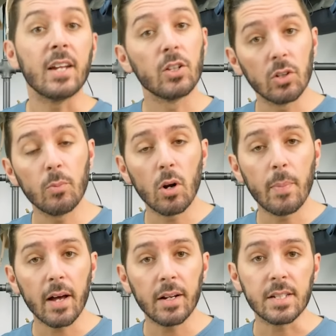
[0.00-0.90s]
And to learn more
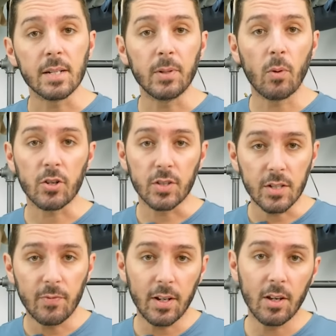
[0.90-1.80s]
about it, simply watch
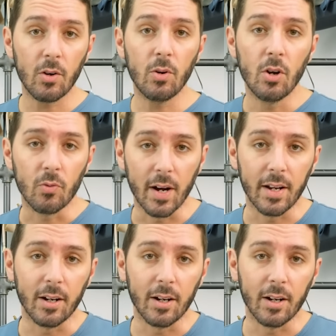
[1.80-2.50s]
this video right